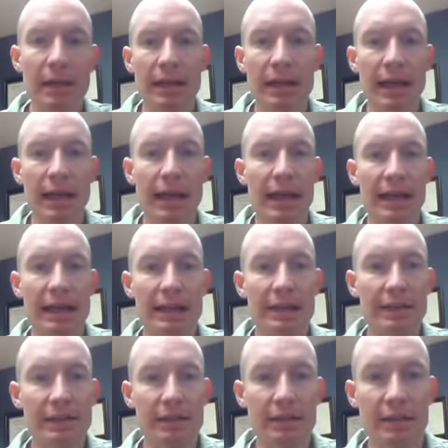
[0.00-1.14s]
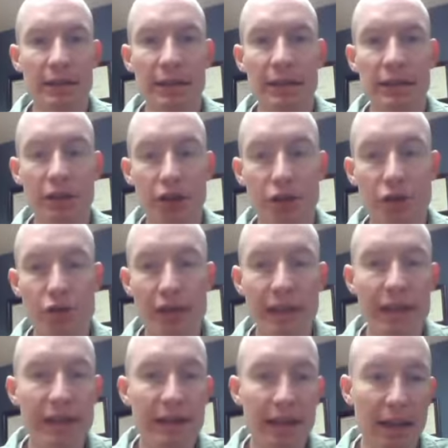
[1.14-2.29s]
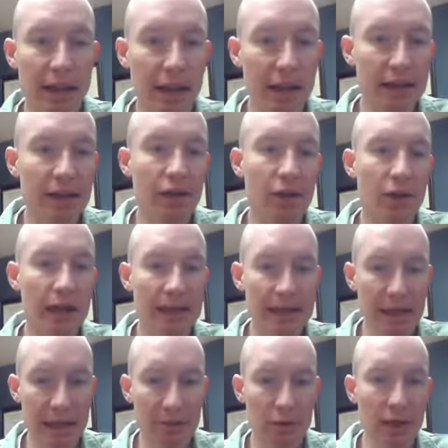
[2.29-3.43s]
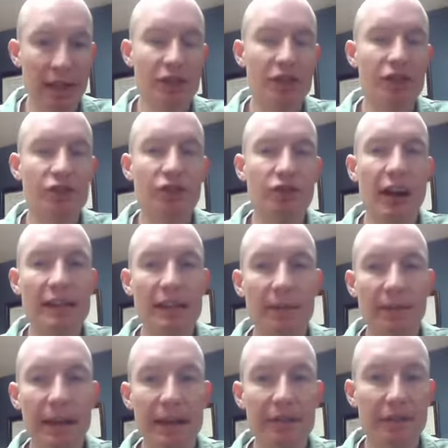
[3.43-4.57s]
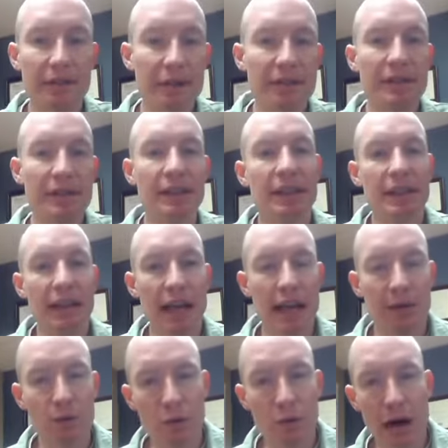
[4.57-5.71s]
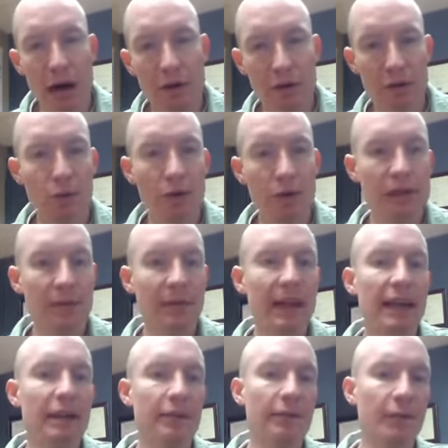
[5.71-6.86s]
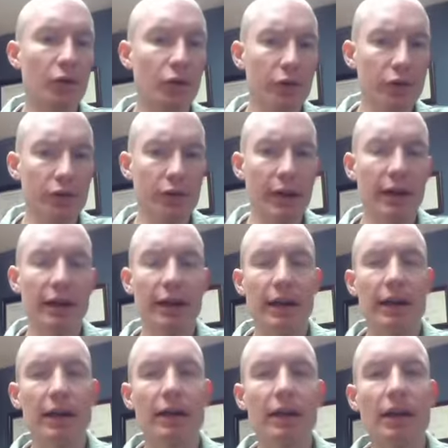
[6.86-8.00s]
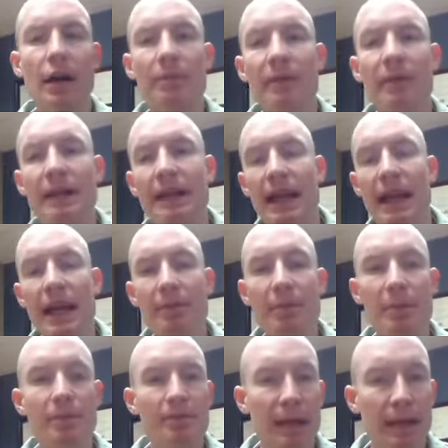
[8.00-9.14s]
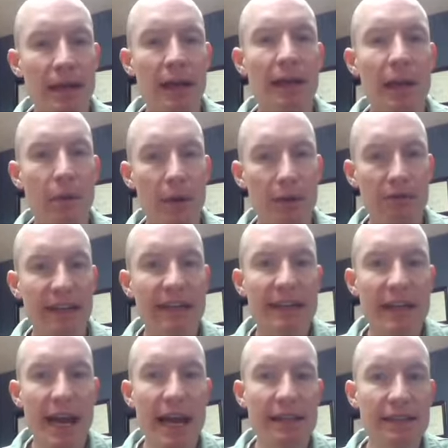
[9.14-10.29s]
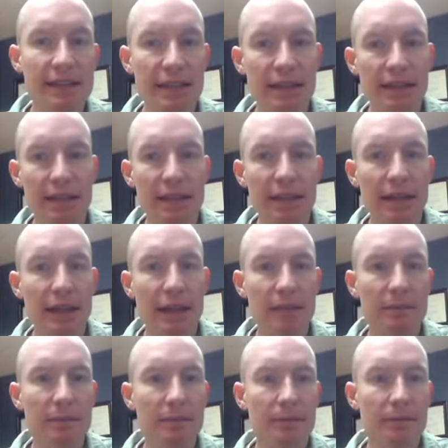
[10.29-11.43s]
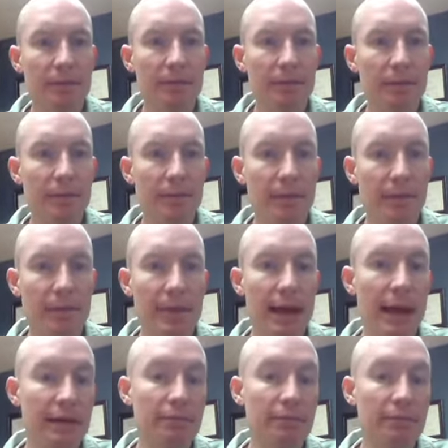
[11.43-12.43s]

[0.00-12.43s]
And usually, I say, well, let's just try something first, and we'll either work something at the foot or up at the hip, and then we retest that